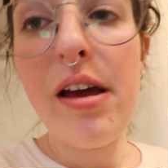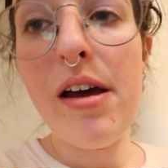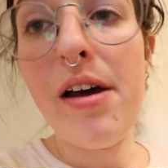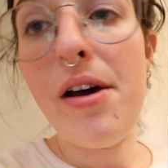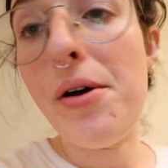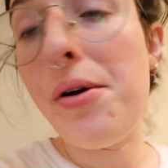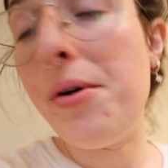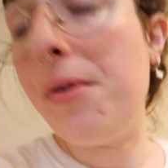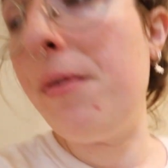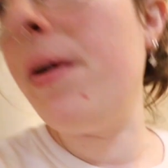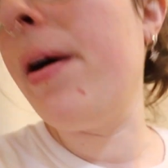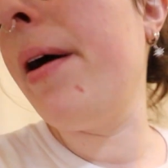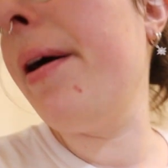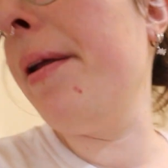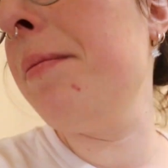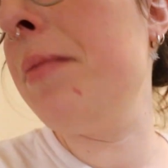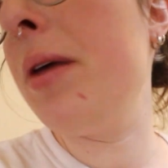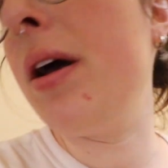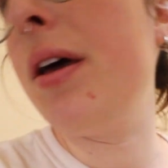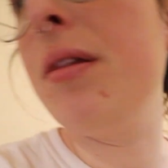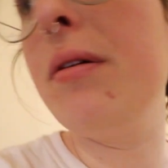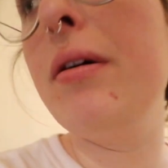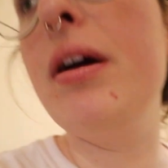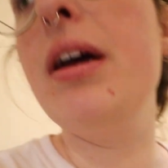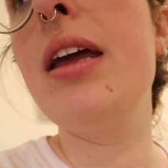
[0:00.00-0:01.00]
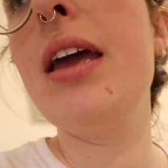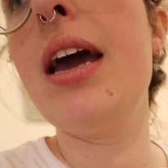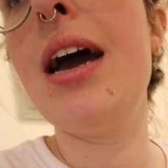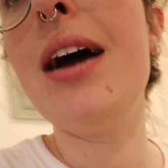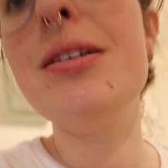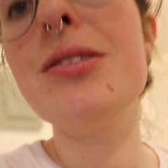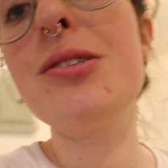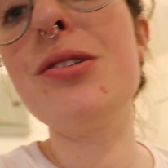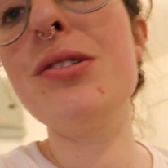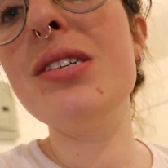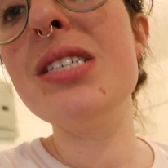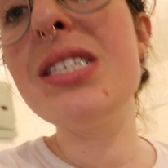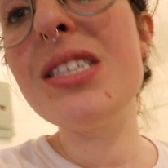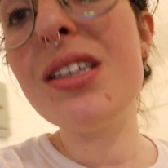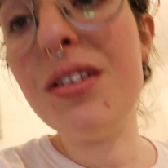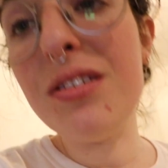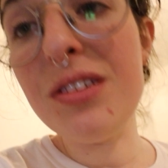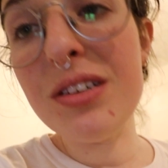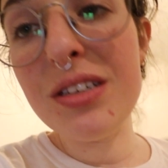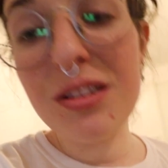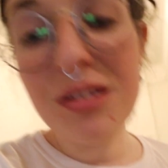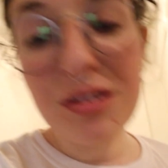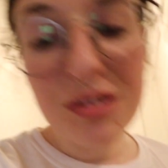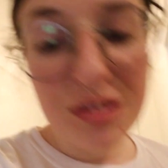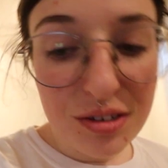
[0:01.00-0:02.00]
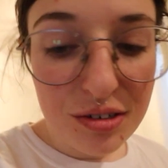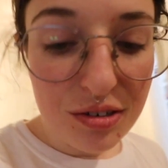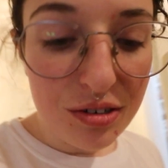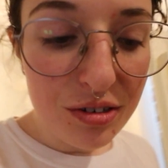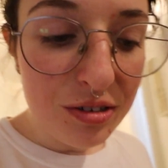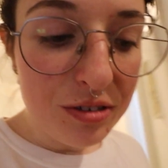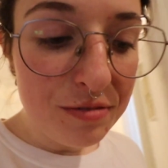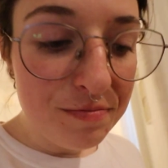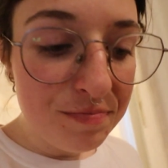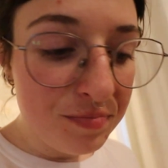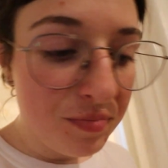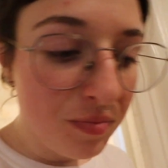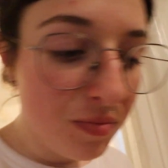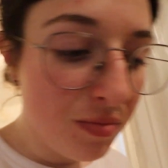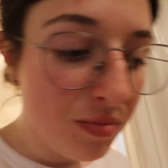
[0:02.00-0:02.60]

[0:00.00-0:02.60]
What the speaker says: Oh, and by the way, cats are still in their little